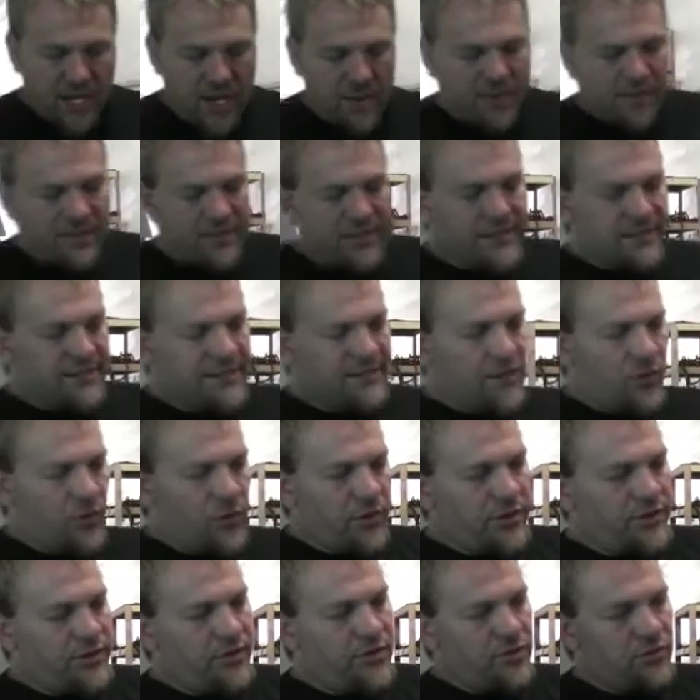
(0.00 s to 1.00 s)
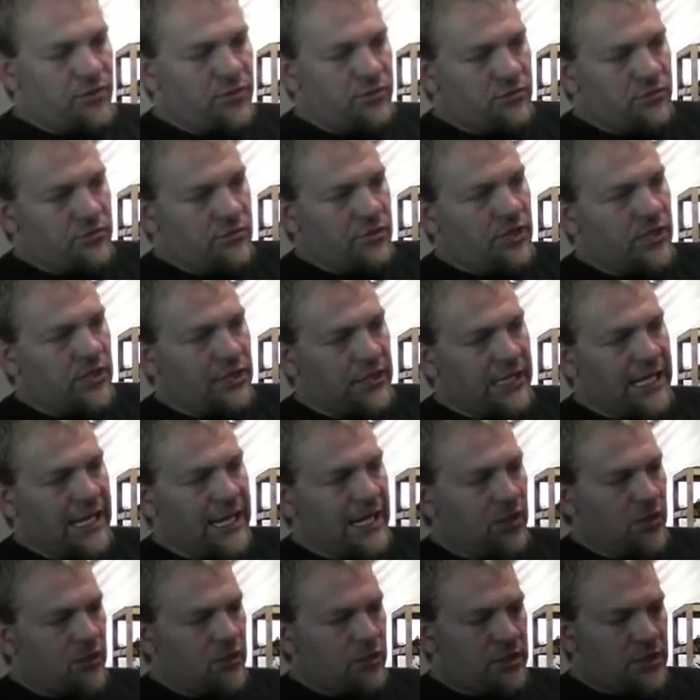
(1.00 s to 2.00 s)
But this is going to
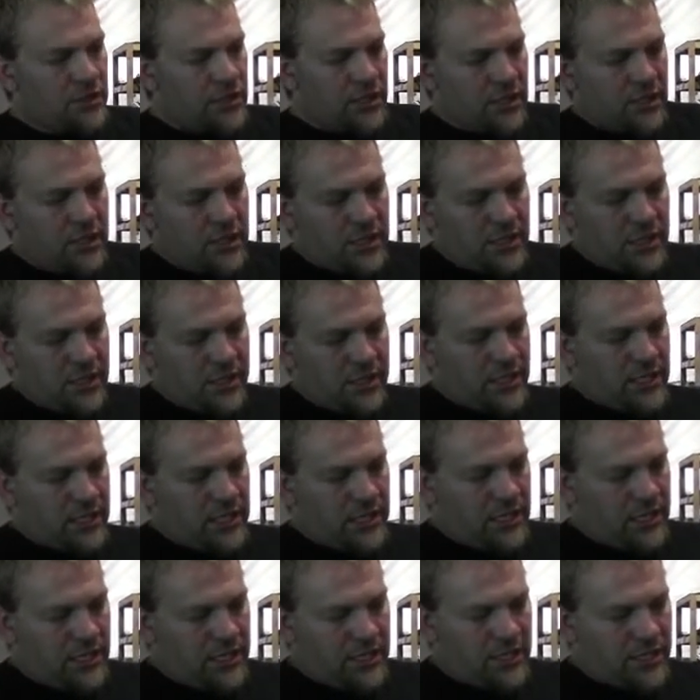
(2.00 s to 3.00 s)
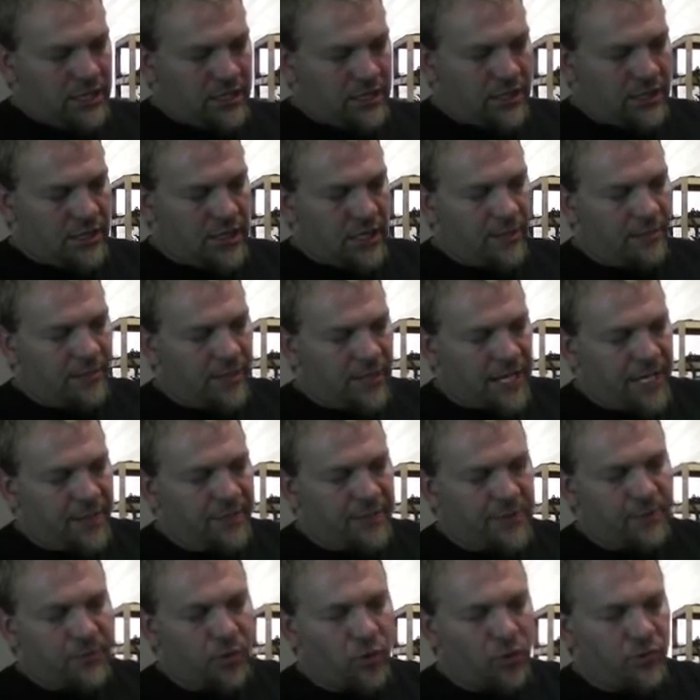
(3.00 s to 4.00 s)
allow the up
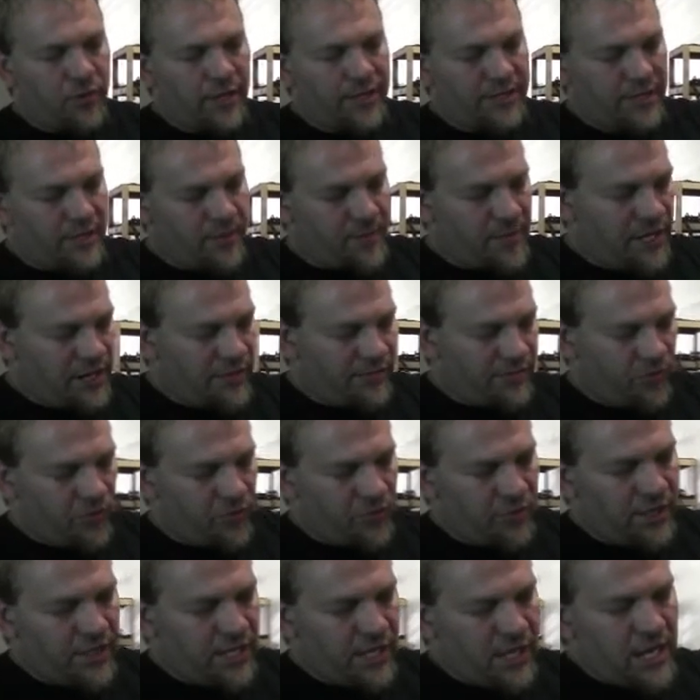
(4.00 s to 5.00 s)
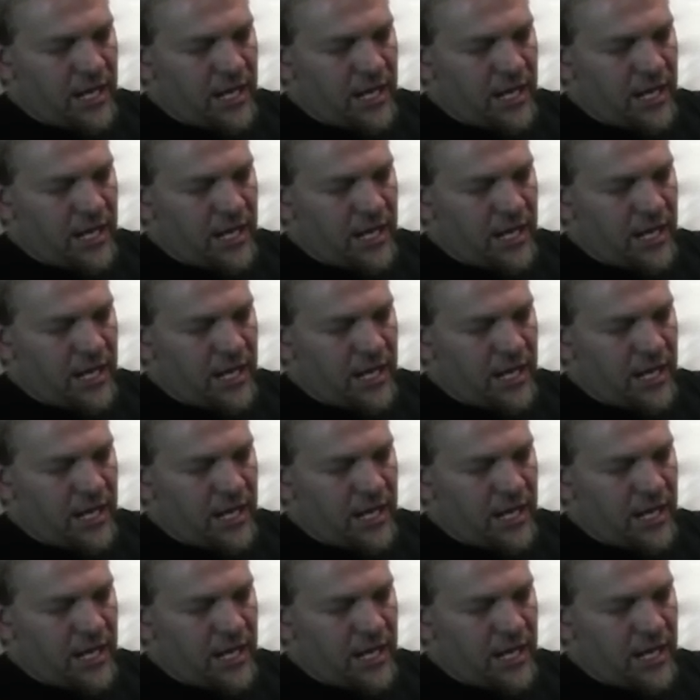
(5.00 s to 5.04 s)
pipe to bolt right to the manifold,